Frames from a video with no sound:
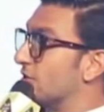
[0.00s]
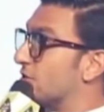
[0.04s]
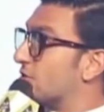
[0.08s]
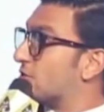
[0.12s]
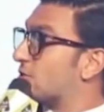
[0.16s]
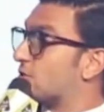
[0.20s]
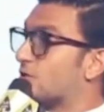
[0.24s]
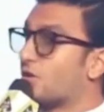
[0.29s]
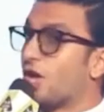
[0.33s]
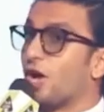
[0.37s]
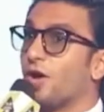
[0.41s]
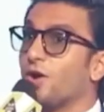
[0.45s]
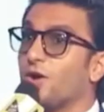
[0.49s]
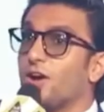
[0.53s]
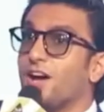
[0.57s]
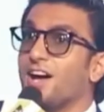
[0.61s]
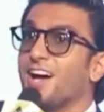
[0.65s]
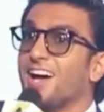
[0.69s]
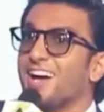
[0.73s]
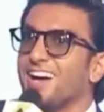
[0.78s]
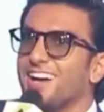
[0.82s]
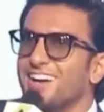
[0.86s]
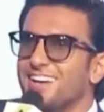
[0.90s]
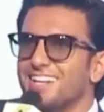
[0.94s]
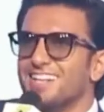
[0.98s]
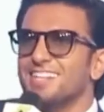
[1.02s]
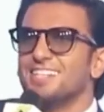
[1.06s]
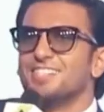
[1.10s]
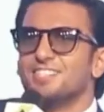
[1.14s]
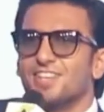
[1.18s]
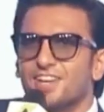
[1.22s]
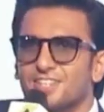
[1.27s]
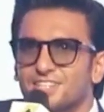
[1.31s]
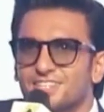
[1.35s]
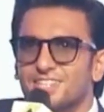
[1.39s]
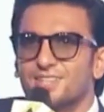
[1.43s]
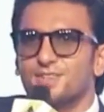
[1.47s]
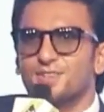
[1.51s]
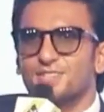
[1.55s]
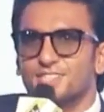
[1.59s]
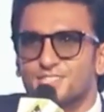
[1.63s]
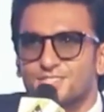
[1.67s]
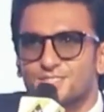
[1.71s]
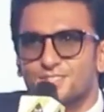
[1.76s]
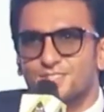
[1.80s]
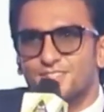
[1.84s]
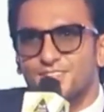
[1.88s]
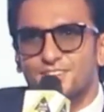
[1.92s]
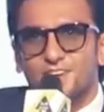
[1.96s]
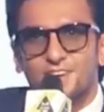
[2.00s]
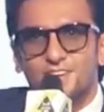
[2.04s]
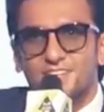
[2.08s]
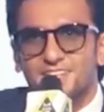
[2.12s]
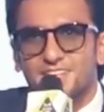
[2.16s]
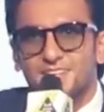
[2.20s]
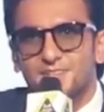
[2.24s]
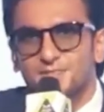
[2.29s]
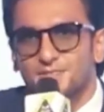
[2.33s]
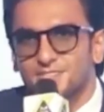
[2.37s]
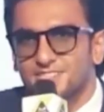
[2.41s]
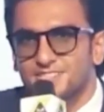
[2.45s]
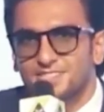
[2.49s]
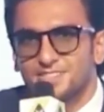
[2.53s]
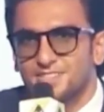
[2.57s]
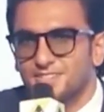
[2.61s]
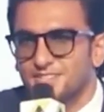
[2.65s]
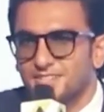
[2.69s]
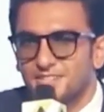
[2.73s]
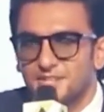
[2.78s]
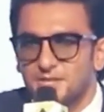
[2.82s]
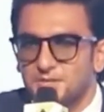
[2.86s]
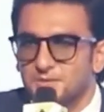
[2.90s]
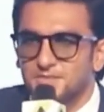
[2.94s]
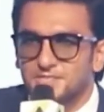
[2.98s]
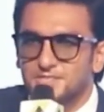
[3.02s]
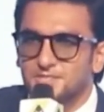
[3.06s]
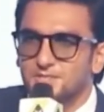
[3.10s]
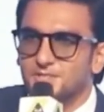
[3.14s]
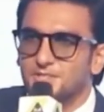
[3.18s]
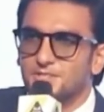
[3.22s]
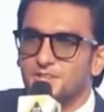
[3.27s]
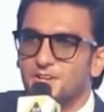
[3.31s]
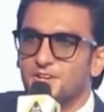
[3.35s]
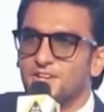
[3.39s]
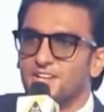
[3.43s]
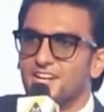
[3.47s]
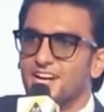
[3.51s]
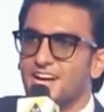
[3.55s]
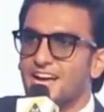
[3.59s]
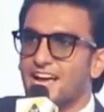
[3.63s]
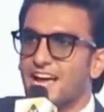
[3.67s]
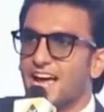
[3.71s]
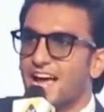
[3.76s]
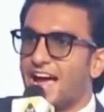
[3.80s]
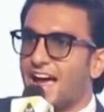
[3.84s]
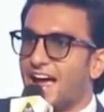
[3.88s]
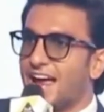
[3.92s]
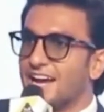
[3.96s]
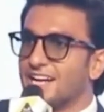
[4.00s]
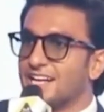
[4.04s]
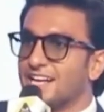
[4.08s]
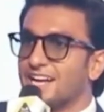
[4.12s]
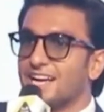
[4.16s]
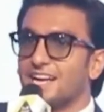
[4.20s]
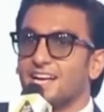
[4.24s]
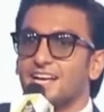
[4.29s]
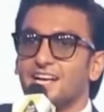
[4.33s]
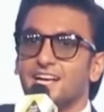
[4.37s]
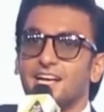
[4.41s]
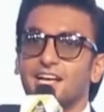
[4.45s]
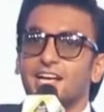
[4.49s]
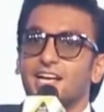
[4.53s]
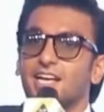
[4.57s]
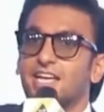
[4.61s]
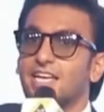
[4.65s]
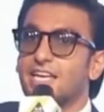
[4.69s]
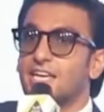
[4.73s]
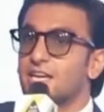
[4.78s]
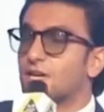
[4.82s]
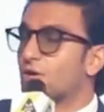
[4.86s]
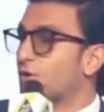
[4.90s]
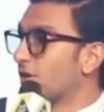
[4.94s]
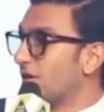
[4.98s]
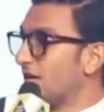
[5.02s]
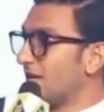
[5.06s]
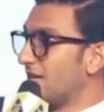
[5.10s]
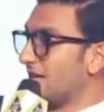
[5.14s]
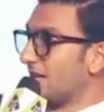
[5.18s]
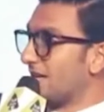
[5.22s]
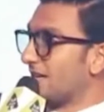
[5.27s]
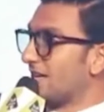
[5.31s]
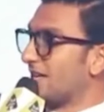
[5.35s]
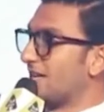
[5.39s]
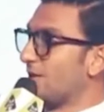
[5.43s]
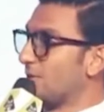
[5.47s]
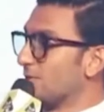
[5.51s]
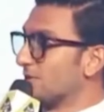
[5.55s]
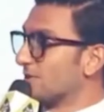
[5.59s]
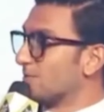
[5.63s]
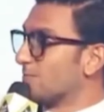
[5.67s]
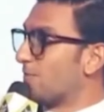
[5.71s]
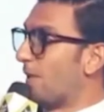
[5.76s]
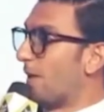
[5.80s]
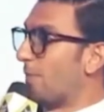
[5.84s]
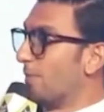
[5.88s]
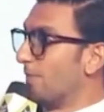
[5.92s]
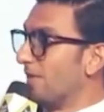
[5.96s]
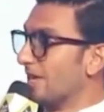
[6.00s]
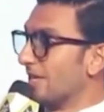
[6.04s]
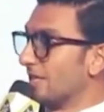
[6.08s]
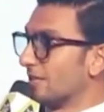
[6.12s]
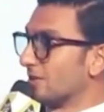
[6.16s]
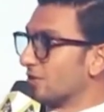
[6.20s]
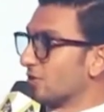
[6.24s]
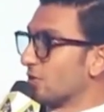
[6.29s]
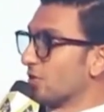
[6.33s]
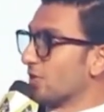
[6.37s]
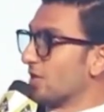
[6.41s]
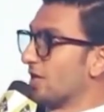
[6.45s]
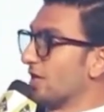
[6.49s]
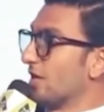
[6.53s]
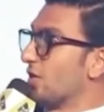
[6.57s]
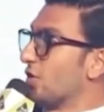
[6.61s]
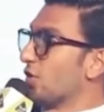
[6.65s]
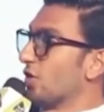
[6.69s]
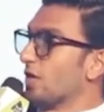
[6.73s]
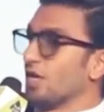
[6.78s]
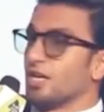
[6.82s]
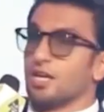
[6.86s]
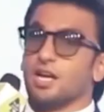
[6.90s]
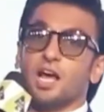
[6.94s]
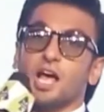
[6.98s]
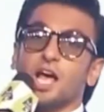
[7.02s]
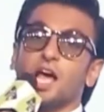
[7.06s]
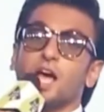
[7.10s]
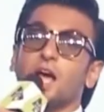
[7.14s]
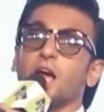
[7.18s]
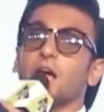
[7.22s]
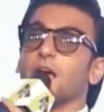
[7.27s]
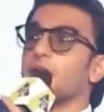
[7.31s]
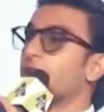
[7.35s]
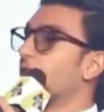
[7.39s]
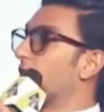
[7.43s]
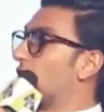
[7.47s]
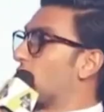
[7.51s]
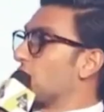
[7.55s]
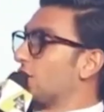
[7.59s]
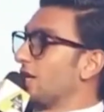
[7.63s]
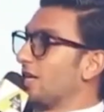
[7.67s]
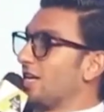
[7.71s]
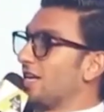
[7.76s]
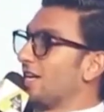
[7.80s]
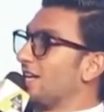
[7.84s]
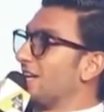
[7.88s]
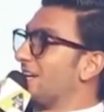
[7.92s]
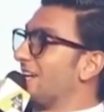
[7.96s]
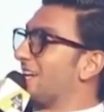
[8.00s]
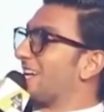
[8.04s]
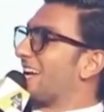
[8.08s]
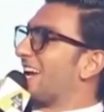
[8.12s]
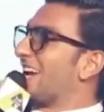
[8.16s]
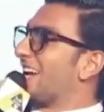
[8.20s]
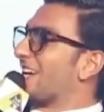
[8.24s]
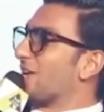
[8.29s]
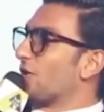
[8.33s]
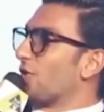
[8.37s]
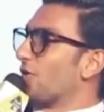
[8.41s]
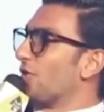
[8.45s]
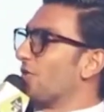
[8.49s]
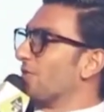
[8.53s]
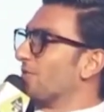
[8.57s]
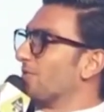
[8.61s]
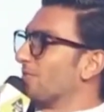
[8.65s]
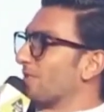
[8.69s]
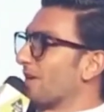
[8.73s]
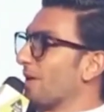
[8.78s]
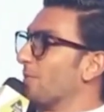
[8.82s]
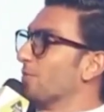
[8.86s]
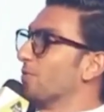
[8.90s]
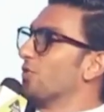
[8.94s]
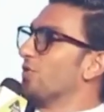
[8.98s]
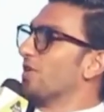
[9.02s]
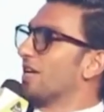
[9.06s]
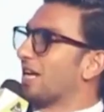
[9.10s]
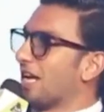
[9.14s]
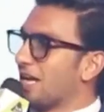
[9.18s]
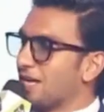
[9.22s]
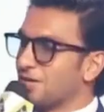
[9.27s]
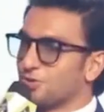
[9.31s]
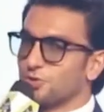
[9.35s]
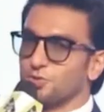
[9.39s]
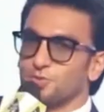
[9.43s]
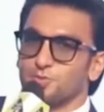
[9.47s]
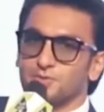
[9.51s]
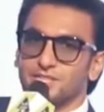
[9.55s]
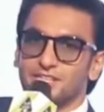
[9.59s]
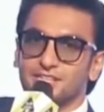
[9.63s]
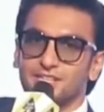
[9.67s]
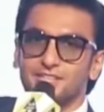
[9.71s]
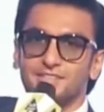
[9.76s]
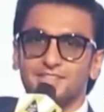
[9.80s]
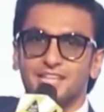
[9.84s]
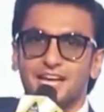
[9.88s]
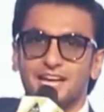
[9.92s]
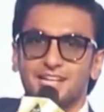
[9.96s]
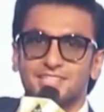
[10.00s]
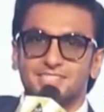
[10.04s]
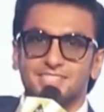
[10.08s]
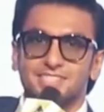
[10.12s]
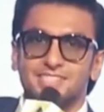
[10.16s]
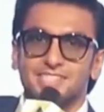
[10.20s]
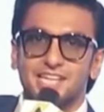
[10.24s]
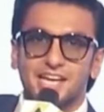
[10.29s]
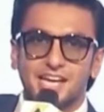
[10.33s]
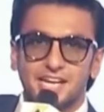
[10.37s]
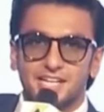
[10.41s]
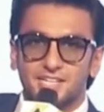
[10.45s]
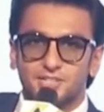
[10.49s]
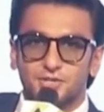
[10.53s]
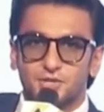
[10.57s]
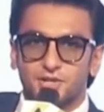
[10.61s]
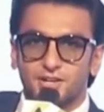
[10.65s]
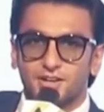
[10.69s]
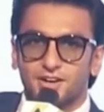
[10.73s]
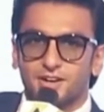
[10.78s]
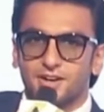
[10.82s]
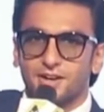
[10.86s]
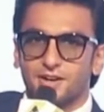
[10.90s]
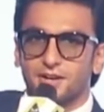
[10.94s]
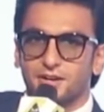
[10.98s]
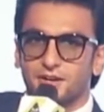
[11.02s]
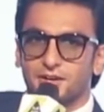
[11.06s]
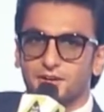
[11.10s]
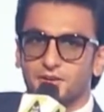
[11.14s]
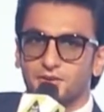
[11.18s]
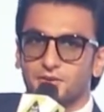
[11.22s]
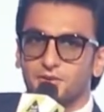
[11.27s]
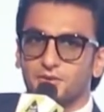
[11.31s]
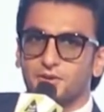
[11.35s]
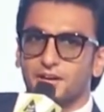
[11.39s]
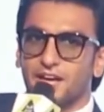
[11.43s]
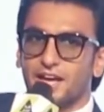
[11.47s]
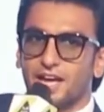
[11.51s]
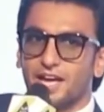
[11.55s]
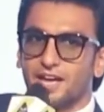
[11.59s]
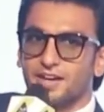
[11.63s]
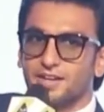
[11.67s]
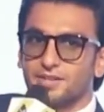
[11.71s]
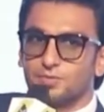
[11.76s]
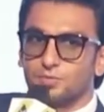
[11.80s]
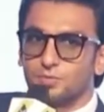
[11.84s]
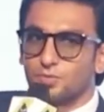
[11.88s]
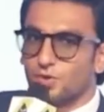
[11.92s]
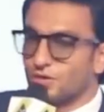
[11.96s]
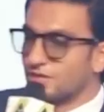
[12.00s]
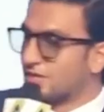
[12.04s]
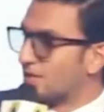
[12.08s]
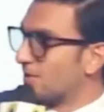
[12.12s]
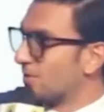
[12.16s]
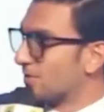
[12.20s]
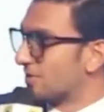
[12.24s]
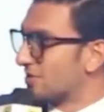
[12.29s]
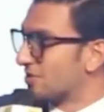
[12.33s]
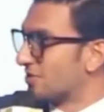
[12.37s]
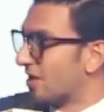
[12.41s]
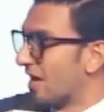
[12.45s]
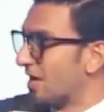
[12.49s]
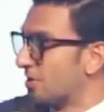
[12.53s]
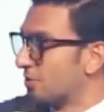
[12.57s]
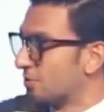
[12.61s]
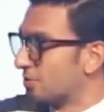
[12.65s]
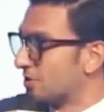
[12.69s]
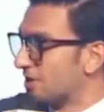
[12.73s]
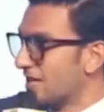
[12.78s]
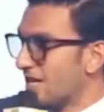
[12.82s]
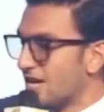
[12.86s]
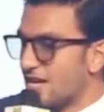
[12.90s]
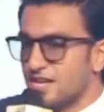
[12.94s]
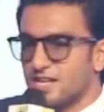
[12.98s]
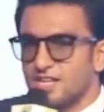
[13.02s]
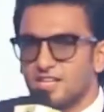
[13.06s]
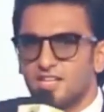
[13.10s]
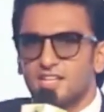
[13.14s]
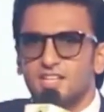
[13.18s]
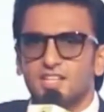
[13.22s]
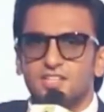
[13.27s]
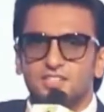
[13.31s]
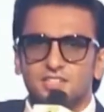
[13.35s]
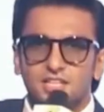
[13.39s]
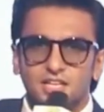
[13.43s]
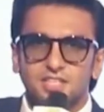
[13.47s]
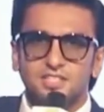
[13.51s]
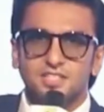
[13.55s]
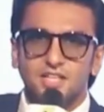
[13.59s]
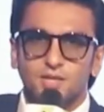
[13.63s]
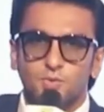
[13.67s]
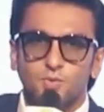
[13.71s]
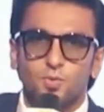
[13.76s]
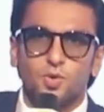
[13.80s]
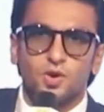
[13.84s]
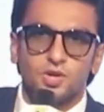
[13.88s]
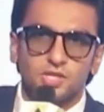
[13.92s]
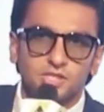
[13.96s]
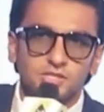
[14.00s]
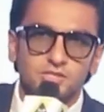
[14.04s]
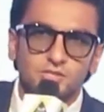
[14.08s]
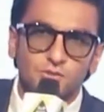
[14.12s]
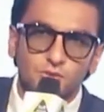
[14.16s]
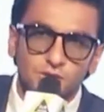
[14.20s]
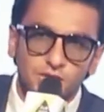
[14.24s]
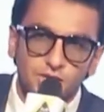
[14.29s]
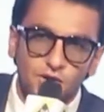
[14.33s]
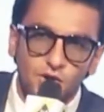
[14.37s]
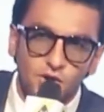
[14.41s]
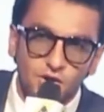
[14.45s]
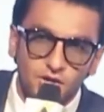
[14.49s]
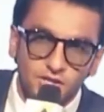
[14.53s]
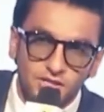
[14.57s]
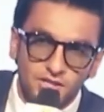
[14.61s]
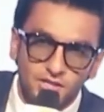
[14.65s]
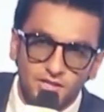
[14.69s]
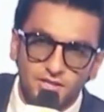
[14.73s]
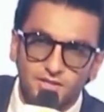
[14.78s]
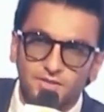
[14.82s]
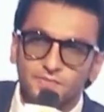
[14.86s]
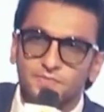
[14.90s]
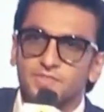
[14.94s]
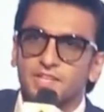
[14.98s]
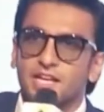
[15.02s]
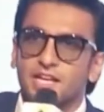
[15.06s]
So I was like, what's going on here? What's going on? What's going on? And he was bumbling, so he couldn't indicate or communicate to me in that state what he was trying to say. So I was like, what is going on here?